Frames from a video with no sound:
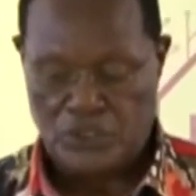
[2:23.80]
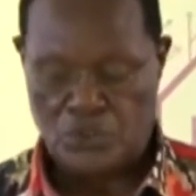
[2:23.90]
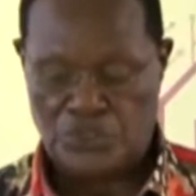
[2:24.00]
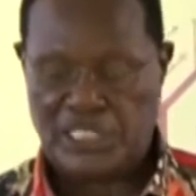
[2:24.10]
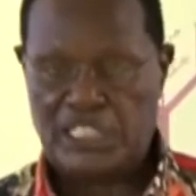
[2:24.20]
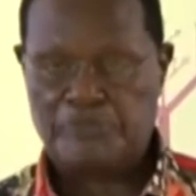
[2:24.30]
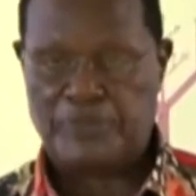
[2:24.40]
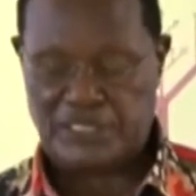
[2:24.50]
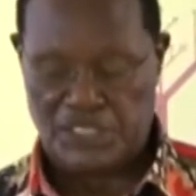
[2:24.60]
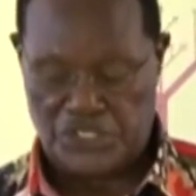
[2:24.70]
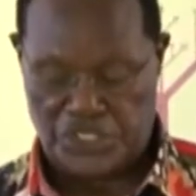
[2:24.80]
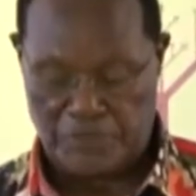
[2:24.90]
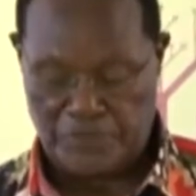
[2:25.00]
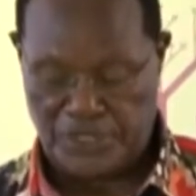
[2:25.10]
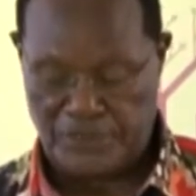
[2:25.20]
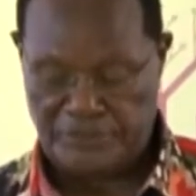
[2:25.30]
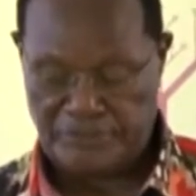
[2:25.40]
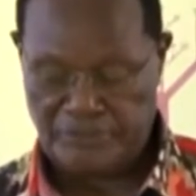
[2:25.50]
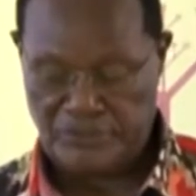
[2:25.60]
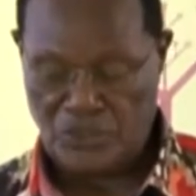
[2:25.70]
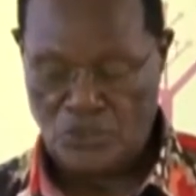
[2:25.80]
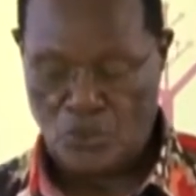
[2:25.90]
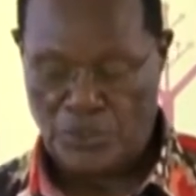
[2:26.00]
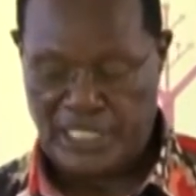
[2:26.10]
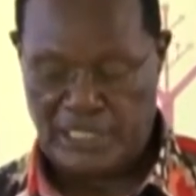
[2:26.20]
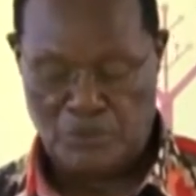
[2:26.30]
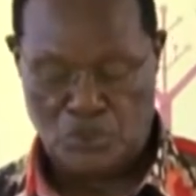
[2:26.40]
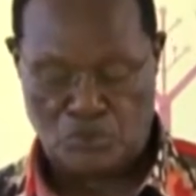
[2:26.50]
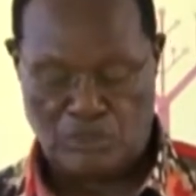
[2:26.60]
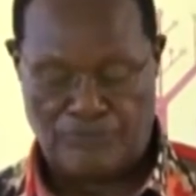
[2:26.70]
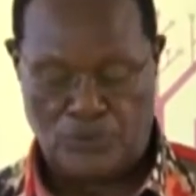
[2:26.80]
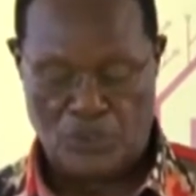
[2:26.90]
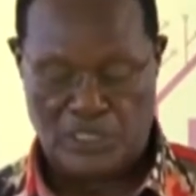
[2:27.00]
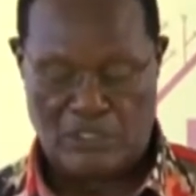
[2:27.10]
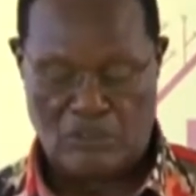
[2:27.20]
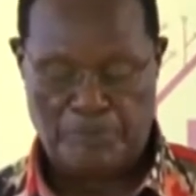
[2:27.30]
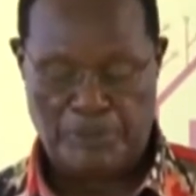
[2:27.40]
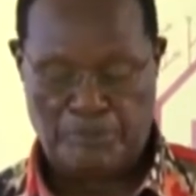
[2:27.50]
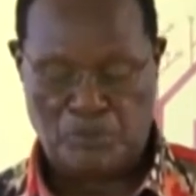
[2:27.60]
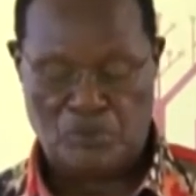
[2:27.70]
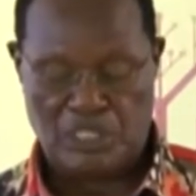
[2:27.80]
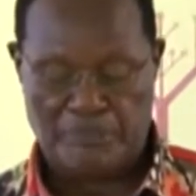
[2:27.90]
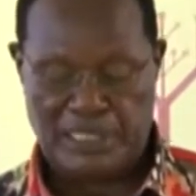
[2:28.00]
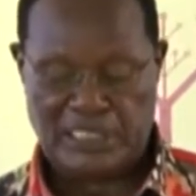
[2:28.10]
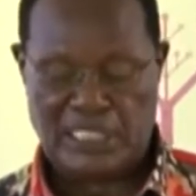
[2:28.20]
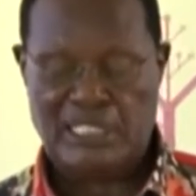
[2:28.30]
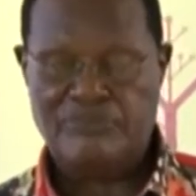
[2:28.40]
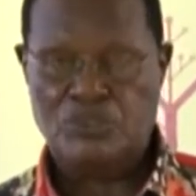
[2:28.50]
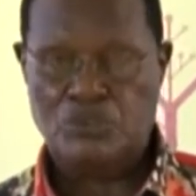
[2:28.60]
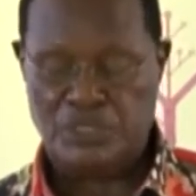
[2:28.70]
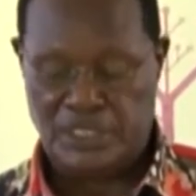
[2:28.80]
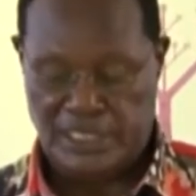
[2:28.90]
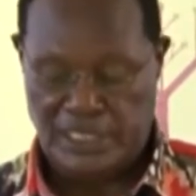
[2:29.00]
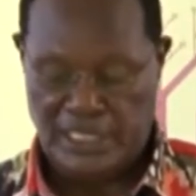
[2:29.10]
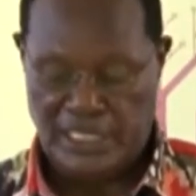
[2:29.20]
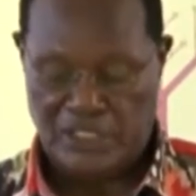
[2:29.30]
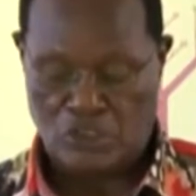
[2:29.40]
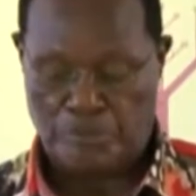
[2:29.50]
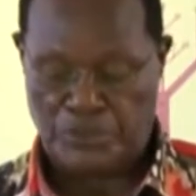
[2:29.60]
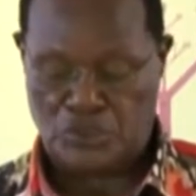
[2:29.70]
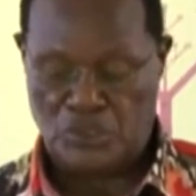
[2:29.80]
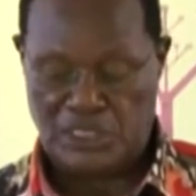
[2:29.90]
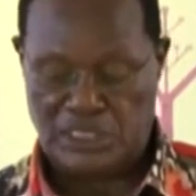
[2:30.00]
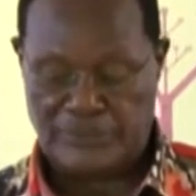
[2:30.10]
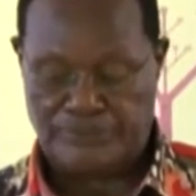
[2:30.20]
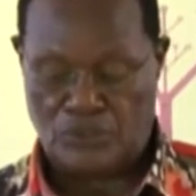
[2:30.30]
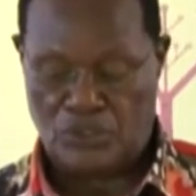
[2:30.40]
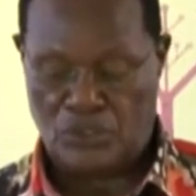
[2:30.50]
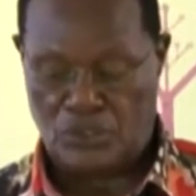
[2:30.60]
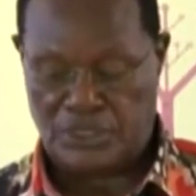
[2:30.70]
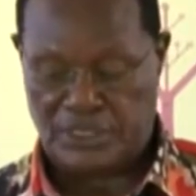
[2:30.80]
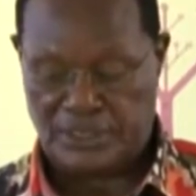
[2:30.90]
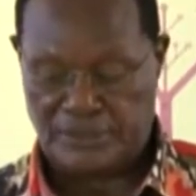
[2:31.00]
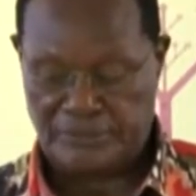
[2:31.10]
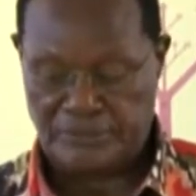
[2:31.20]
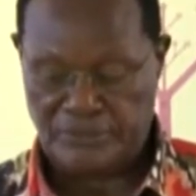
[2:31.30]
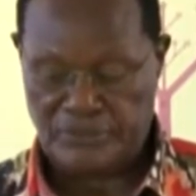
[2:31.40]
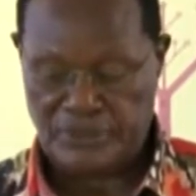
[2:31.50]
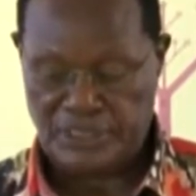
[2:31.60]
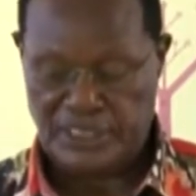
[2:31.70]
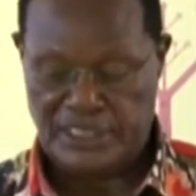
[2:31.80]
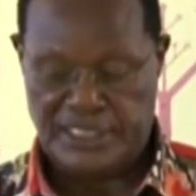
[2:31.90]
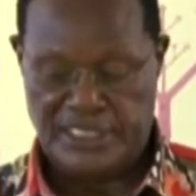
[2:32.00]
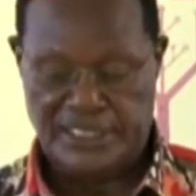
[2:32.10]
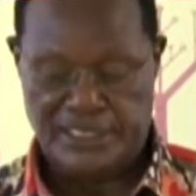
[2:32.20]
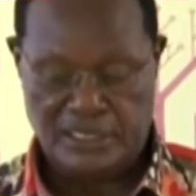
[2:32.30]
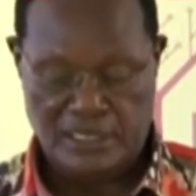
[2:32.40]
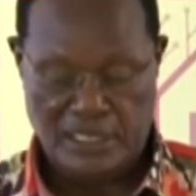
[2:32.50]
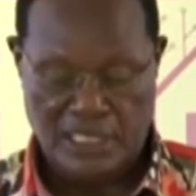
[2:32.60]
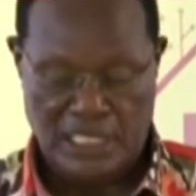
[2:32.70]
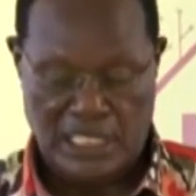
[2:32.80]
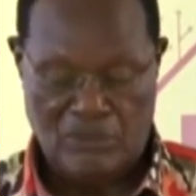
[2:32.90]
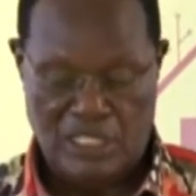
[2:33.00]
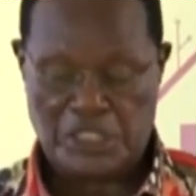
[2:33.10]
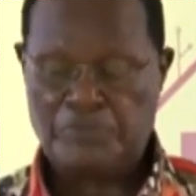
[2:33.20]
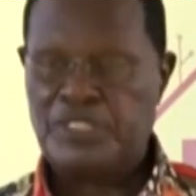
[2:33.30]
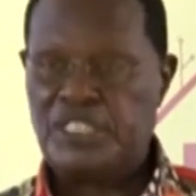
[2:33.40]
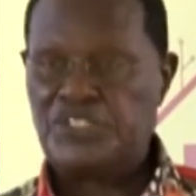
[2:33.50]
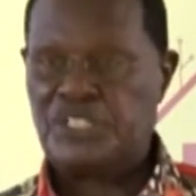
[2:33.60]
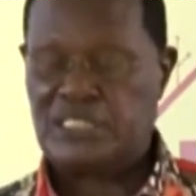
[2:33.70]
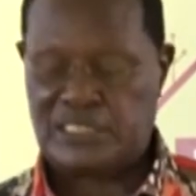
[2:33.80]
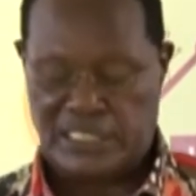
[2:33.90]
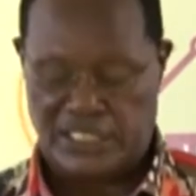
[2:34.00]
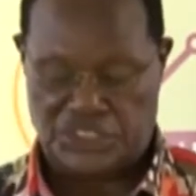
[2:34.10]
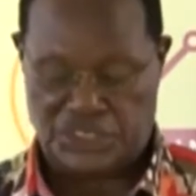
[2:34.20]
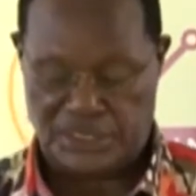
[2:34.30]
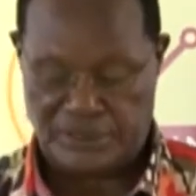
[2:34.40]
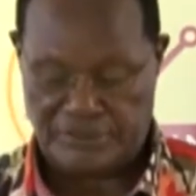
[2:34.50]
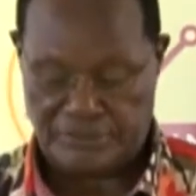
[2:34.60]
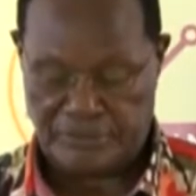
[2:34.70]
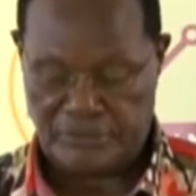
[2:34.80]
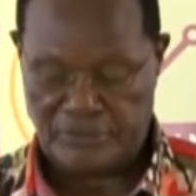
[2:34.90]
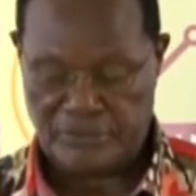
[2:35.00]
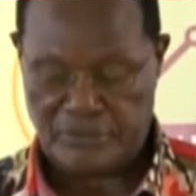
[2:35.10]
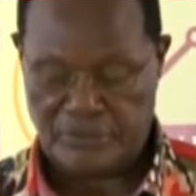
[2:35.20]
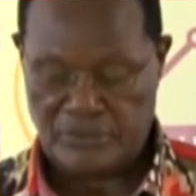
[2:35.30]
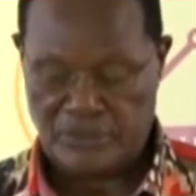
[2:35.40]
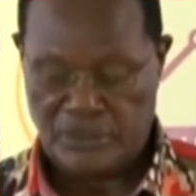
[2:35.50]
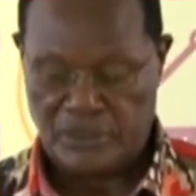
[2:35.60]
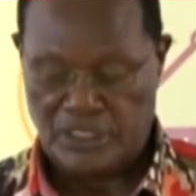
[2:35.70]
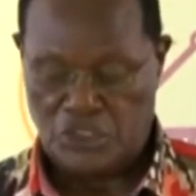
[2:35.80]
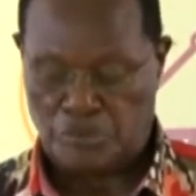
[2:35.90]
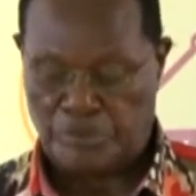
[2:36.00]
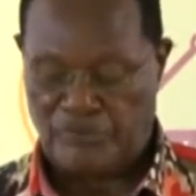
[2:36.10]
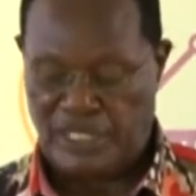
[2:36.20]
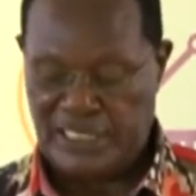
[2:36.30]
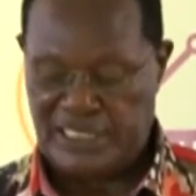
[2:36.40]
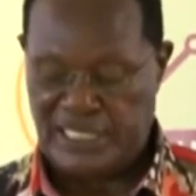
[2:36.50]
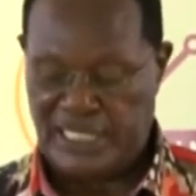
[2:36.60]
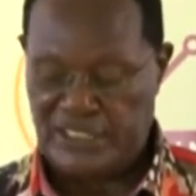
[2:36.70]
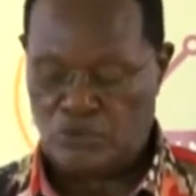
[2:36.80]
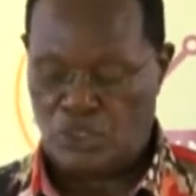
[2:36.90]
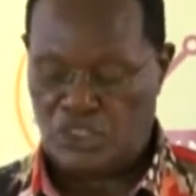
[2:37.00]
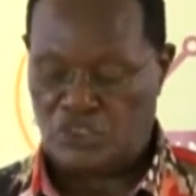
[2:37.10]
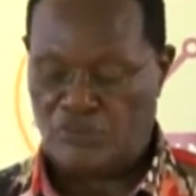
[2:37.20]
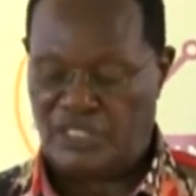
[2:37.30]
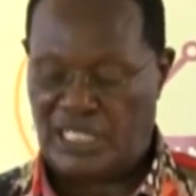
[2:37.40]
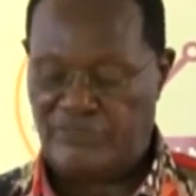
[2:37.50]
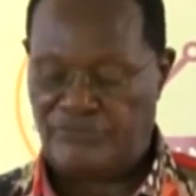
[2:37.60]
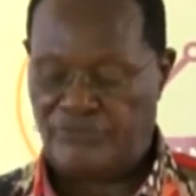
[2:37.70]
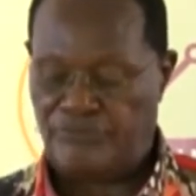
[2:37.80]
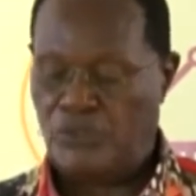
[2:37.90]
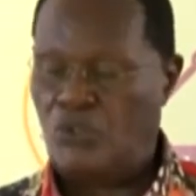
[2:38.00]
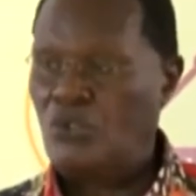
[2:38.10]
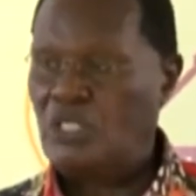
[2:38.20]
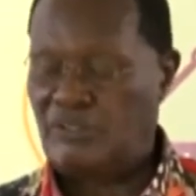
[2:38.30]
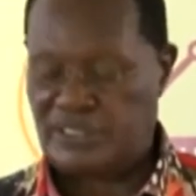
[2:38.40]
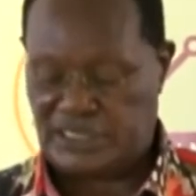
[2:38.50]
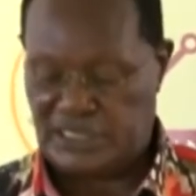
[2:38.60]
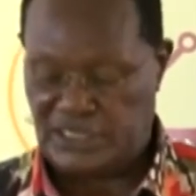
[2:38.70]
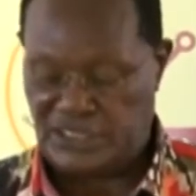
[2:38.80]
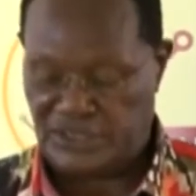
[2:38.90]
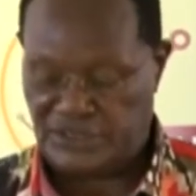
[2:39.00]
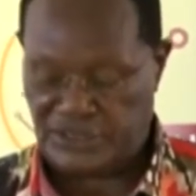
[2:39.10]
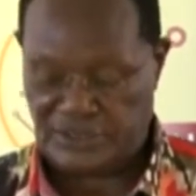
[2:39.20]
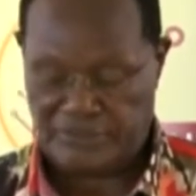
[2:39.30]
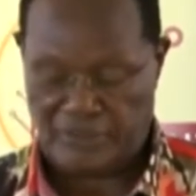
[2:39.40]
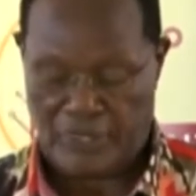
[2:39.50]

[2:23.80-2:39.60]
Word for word: Through such partnerships, we are able to afford our people a better livelihood and opportunities for growth. Indeed, our aspiration as a nation is to provide a high quality of life for all our citizens.